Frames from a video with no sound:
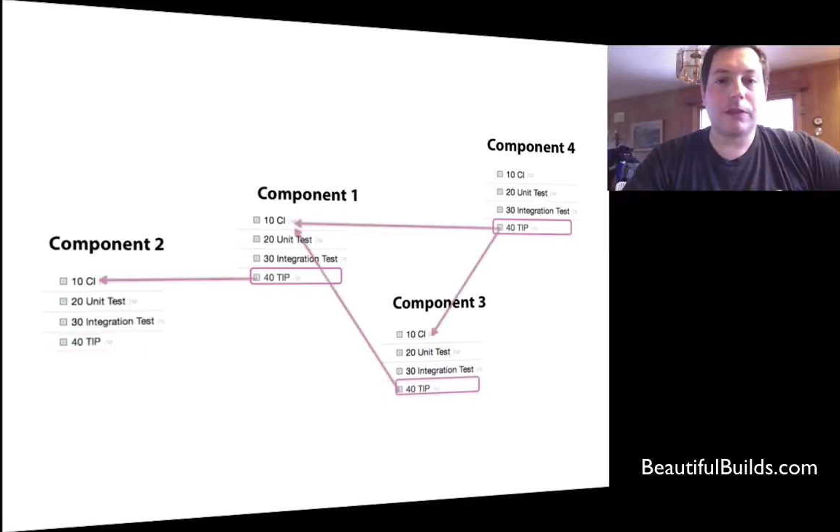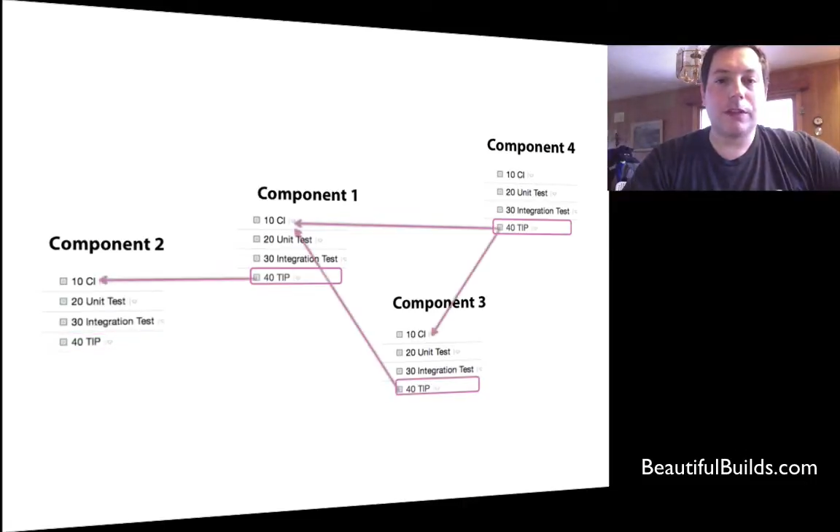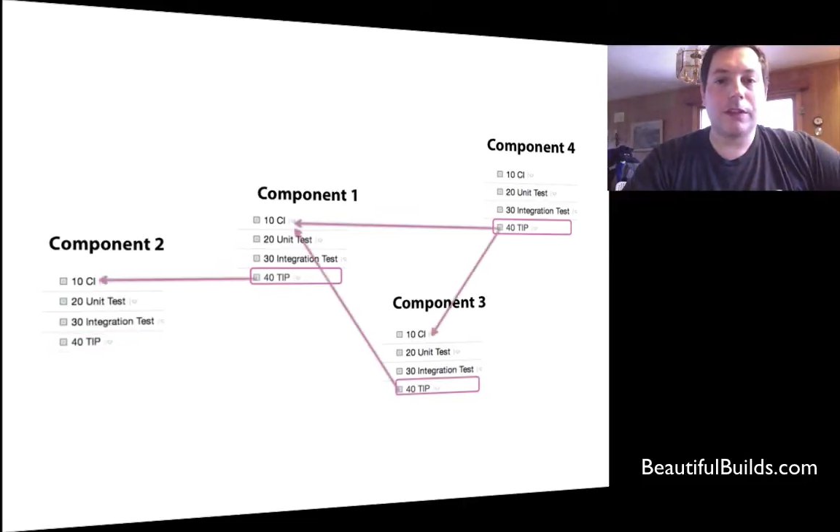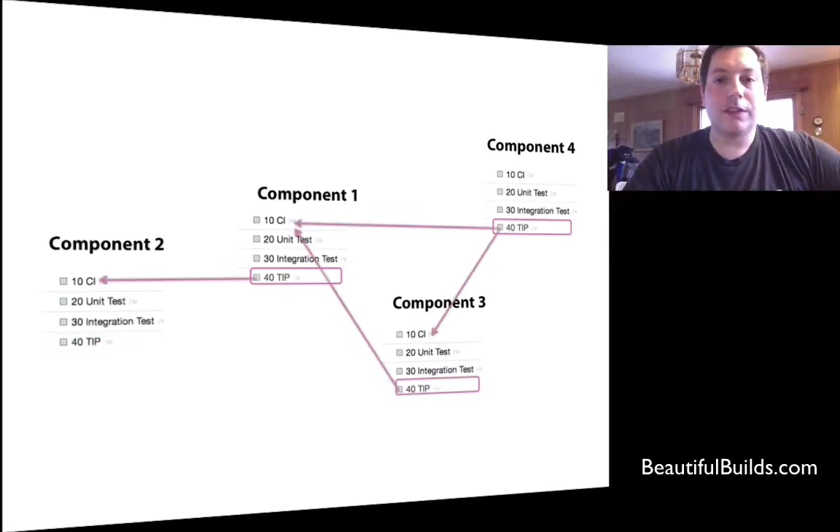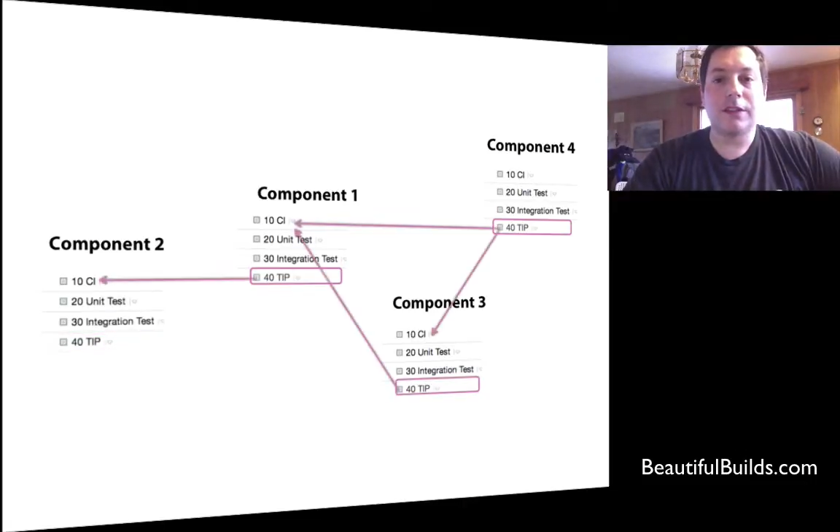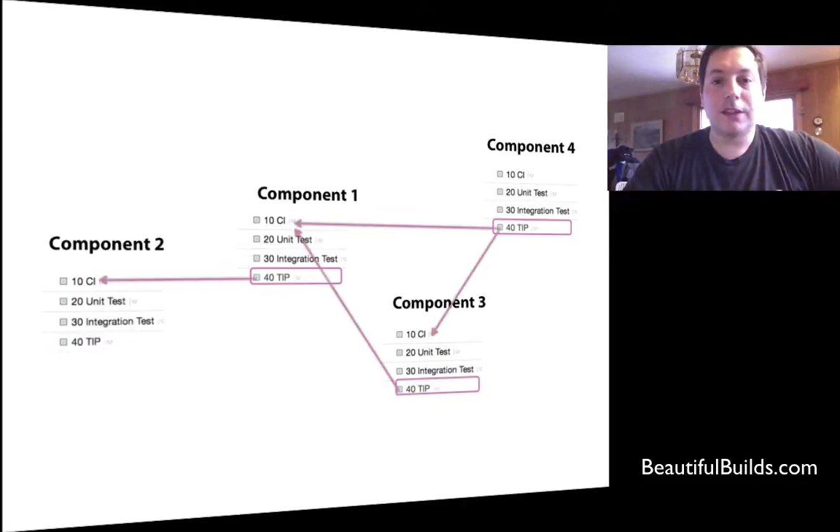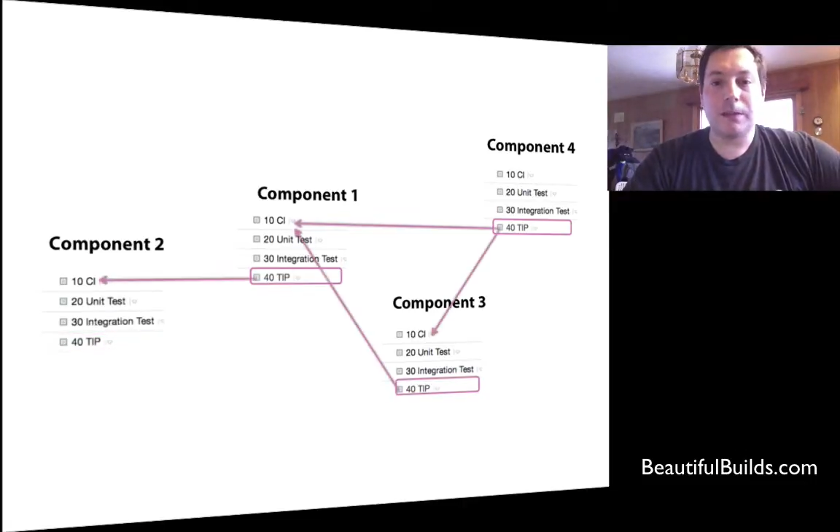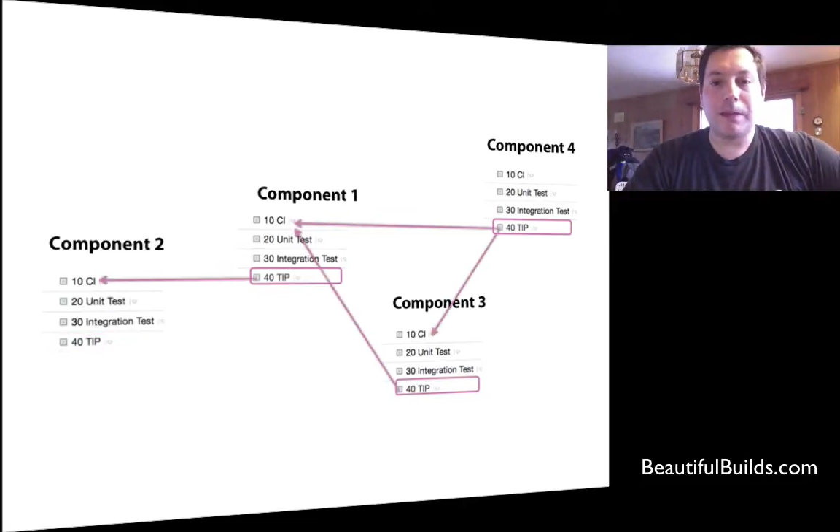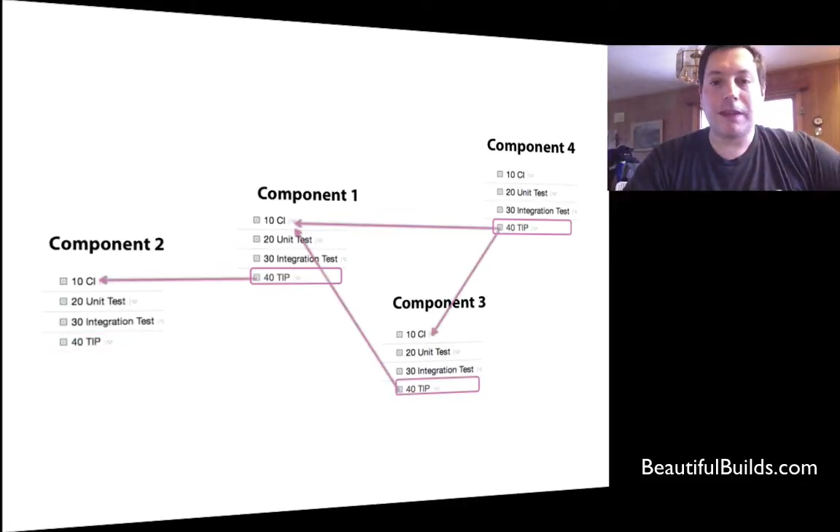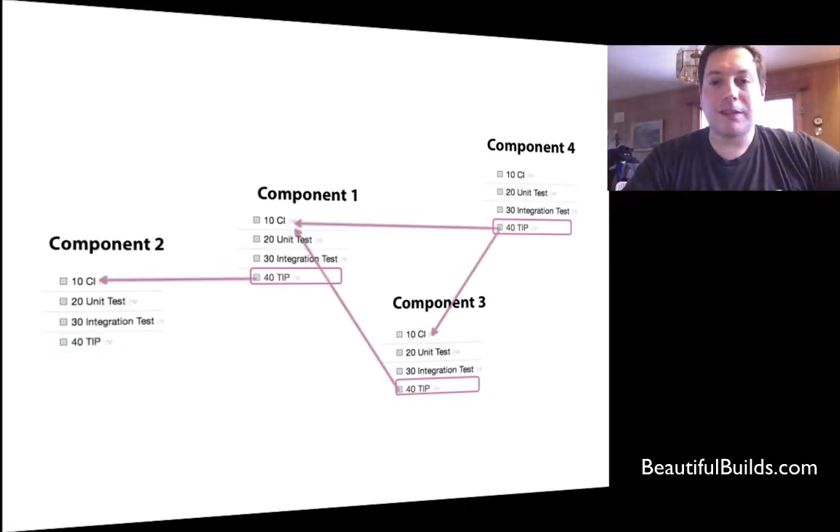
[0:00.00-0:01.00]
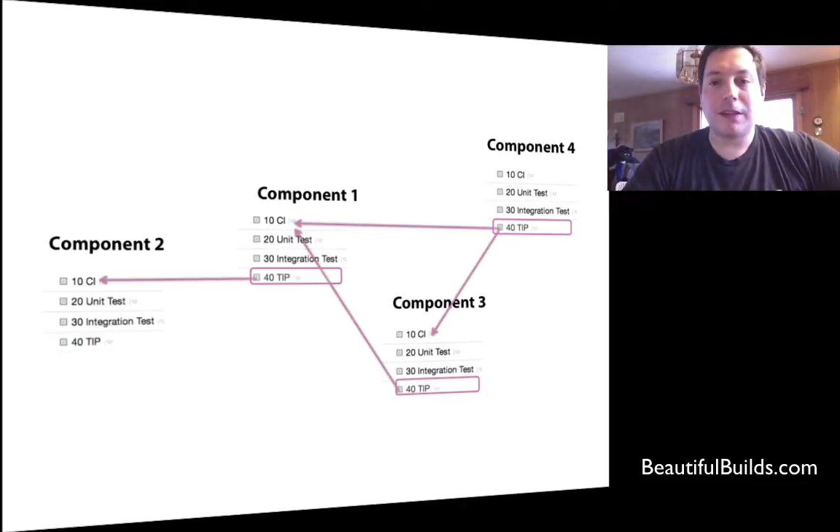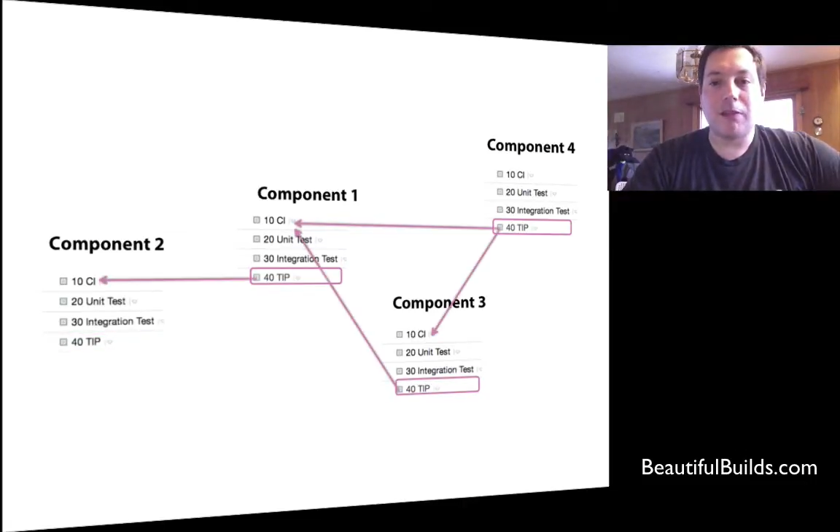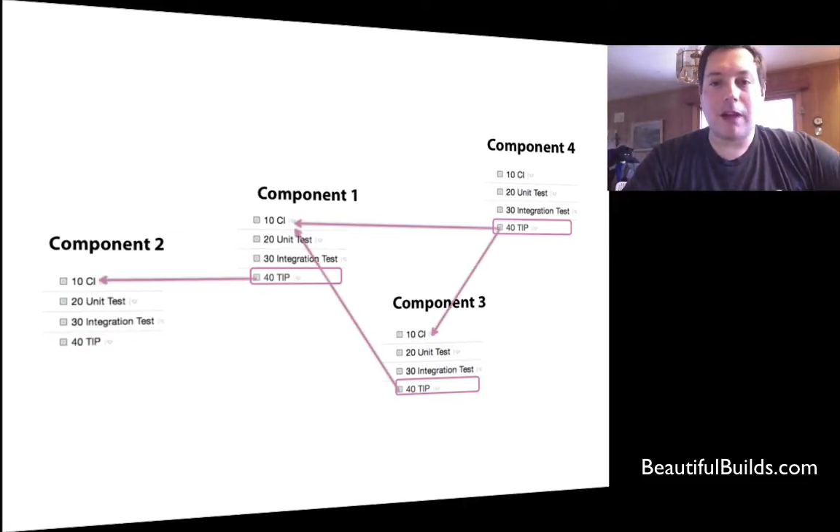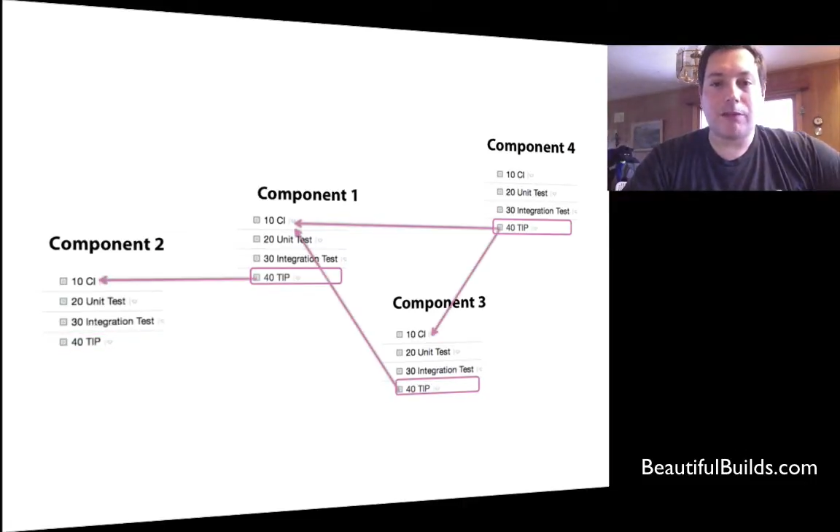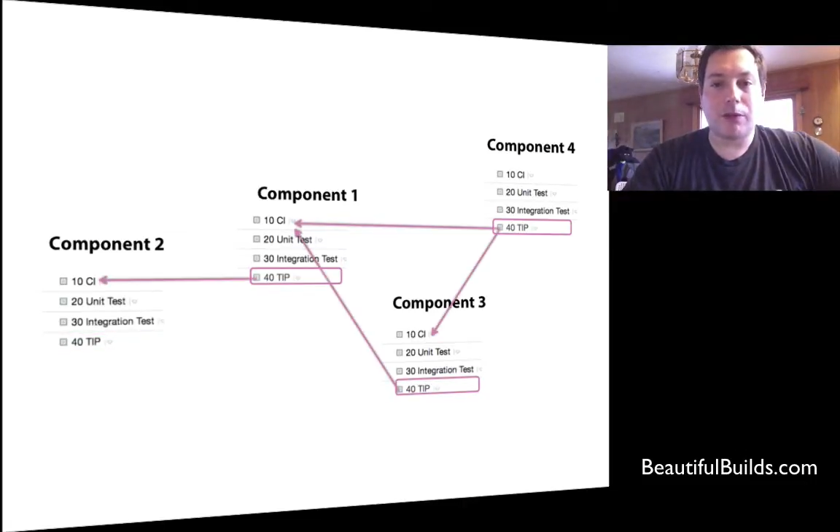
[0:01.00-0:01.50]
this is the dependency
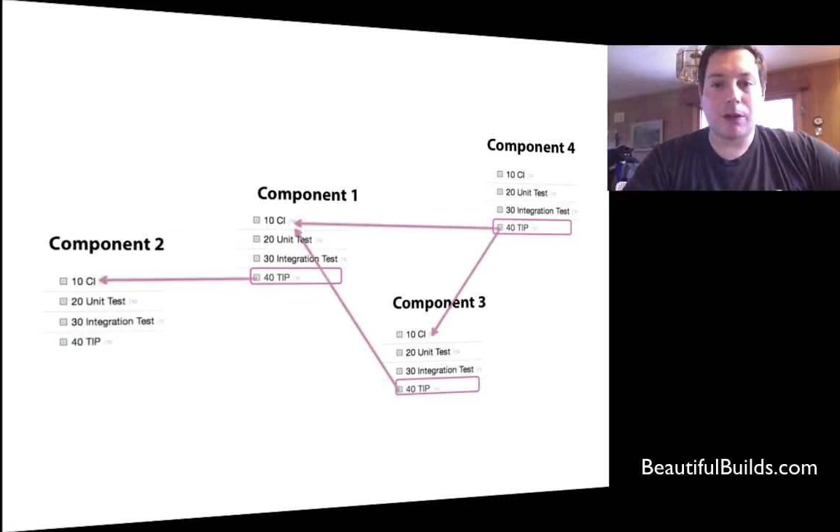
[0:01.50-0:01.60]
graph we're